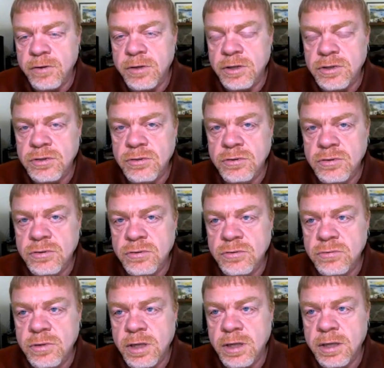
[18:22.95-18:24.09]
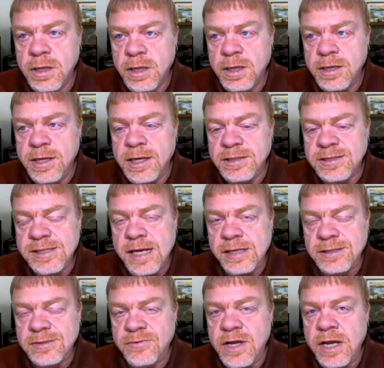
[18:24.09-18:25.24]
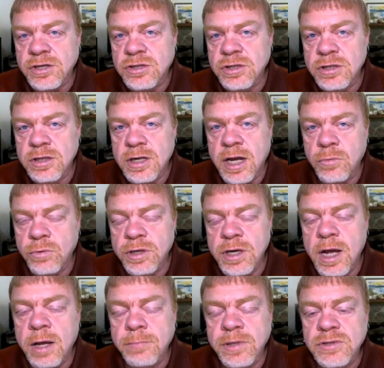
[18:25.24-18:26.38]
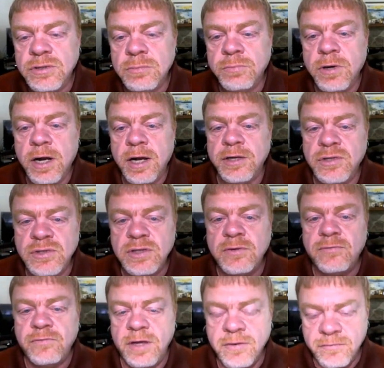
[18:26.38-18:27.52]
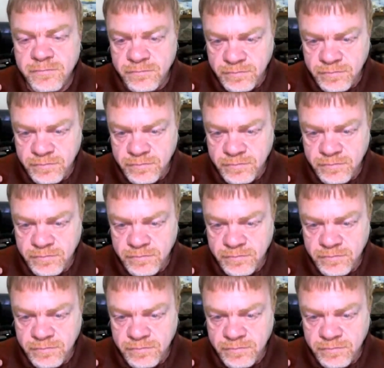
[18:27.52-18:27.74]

attuned to guest satisfaction, and I would not be surprised if